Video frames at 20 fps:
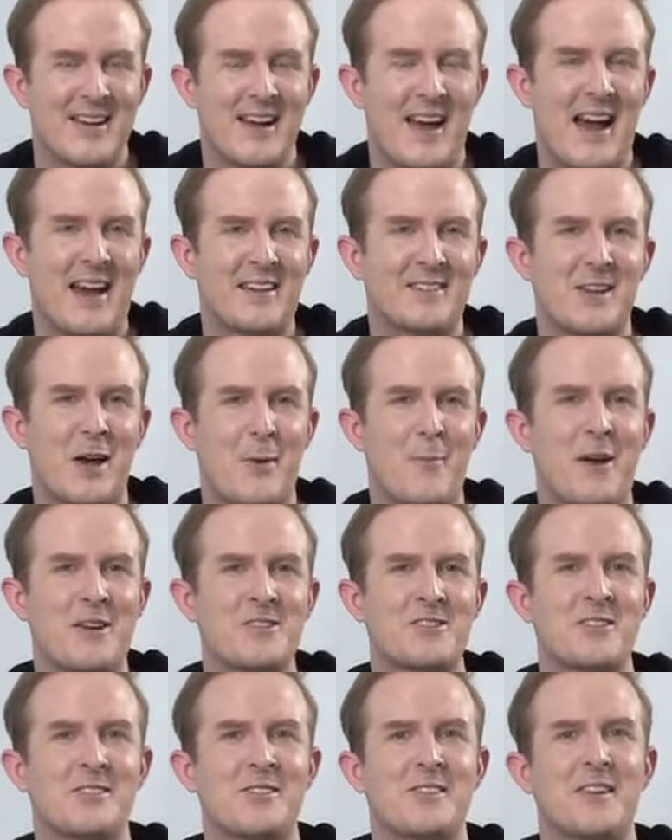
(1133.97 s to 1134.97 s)
As I
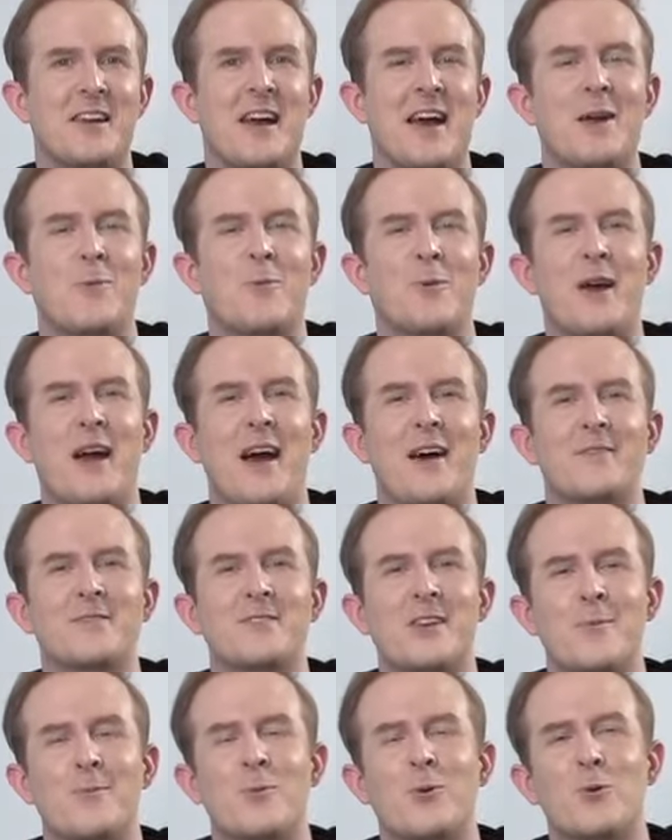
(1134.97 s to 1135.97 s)
mentioned today, we have
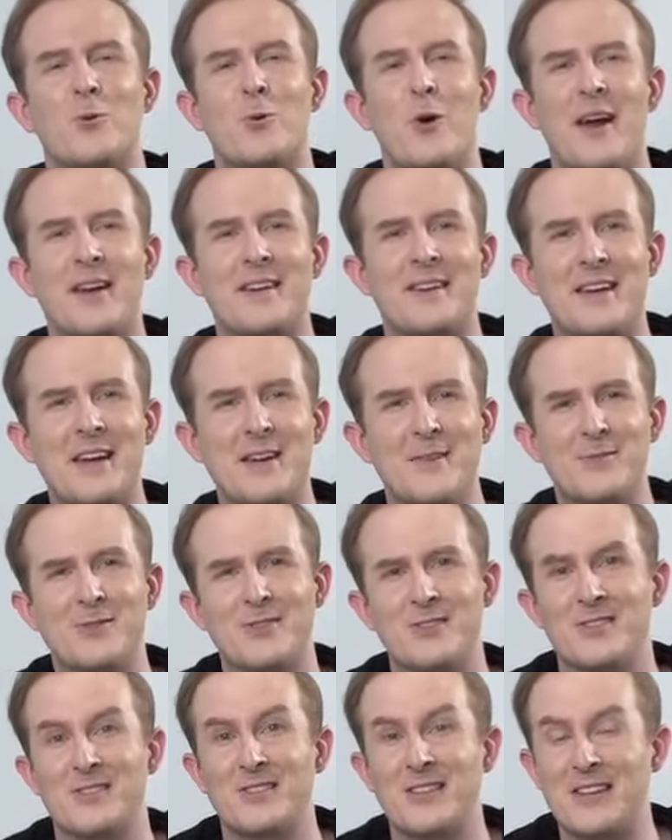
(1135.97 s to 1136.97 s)
some great
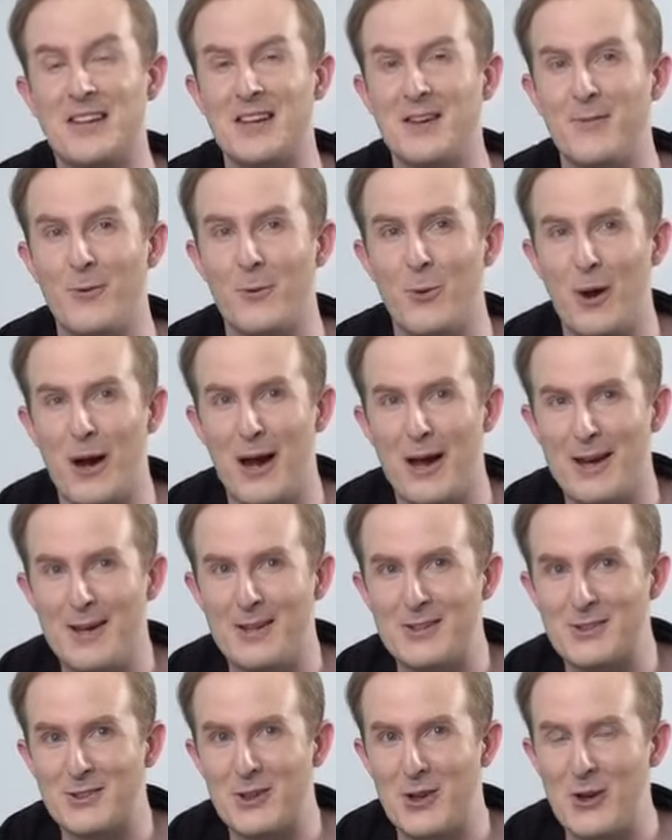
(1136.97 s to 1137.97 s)
gifts to give
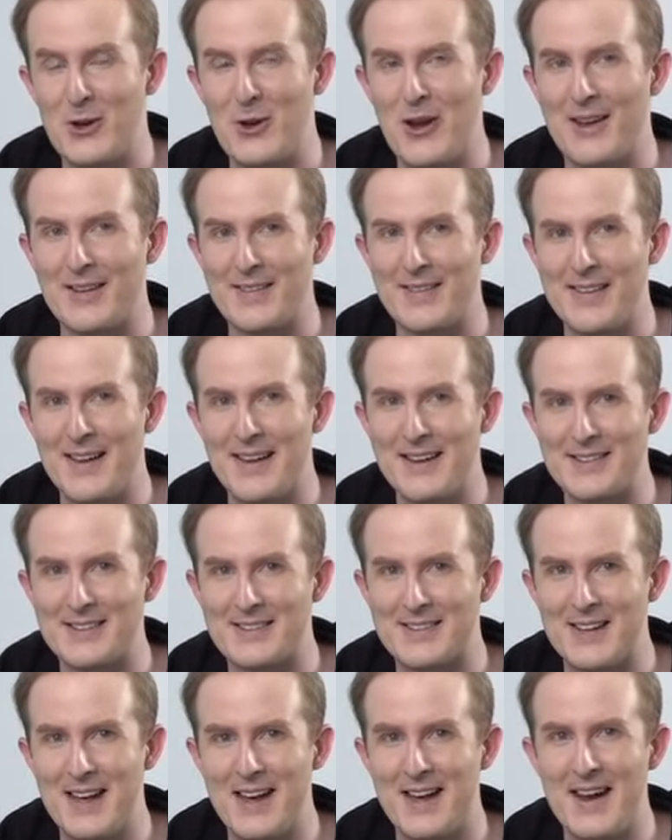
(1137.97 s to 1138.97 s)
away. So
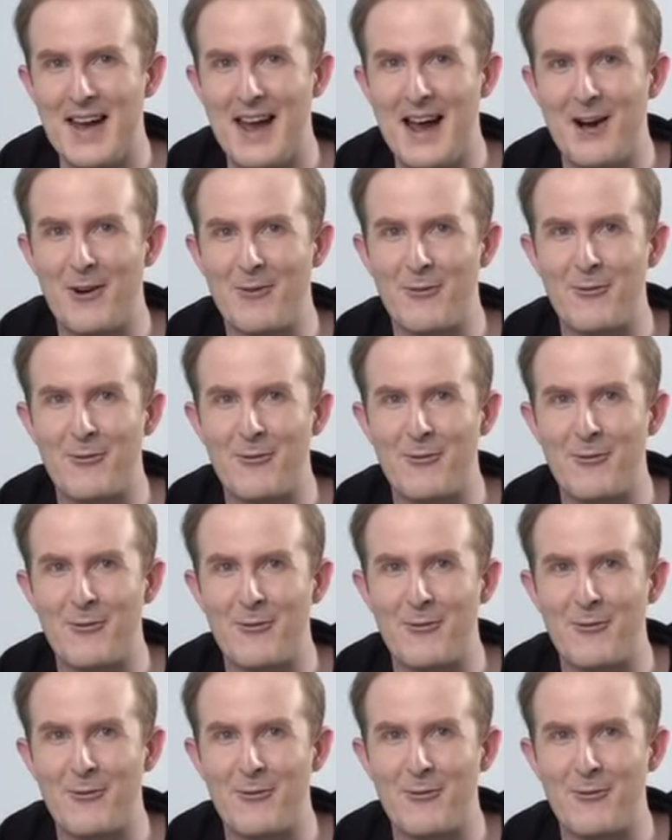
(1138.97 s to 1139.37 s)
let's get our